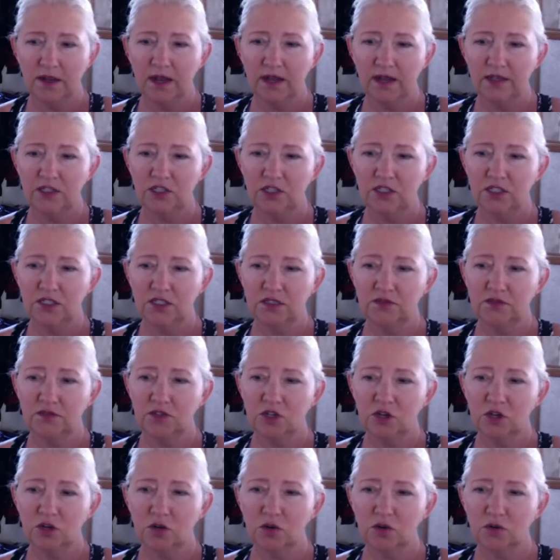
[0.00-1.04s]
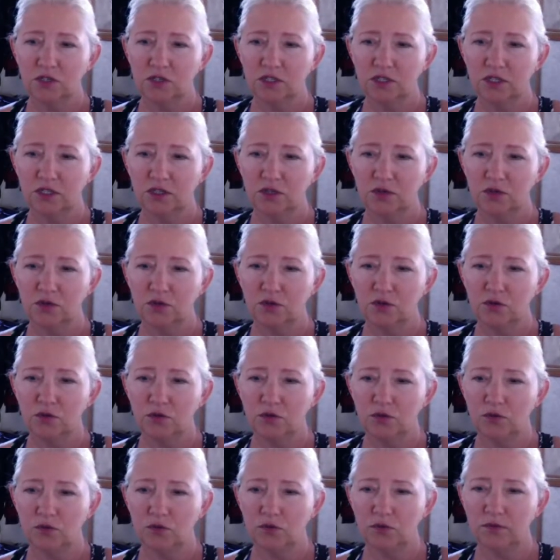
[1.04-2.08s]
just chose
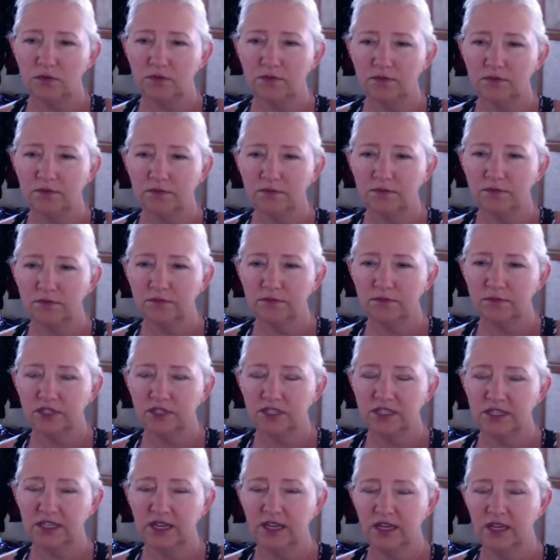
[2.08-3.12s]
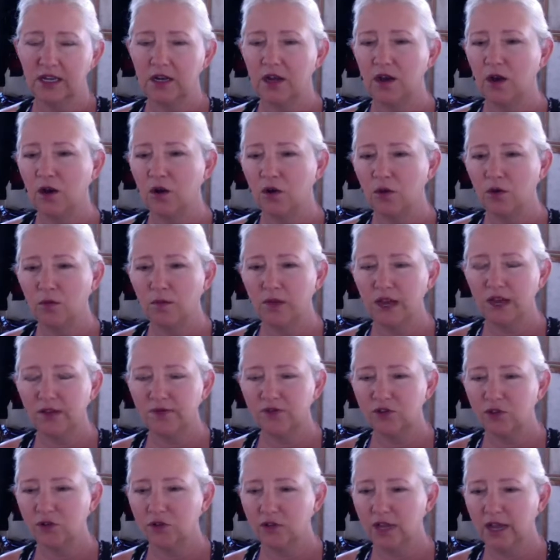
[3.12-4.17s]
to stay at home
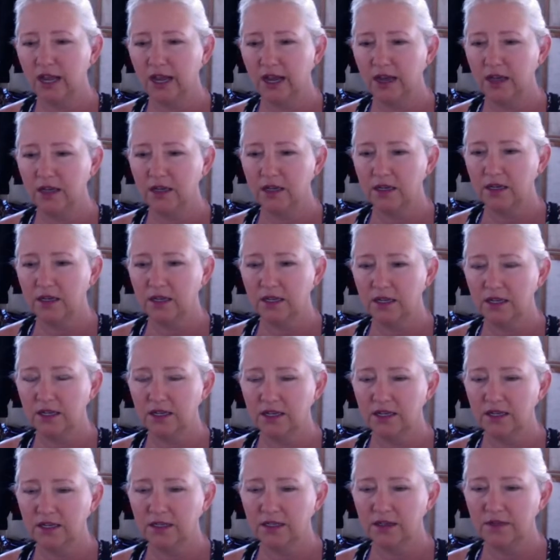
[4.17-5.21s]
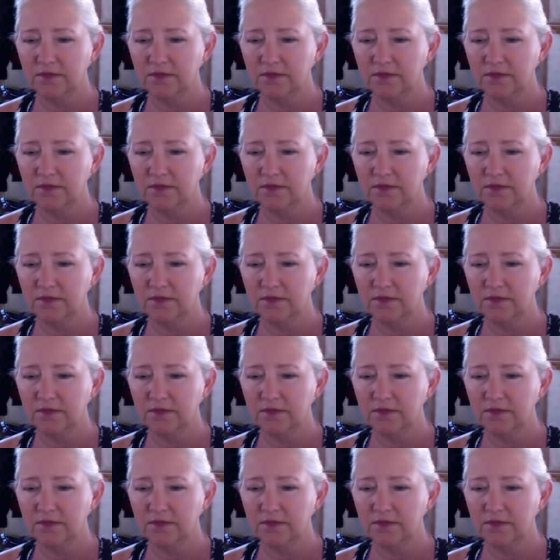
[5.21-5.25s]
after that. And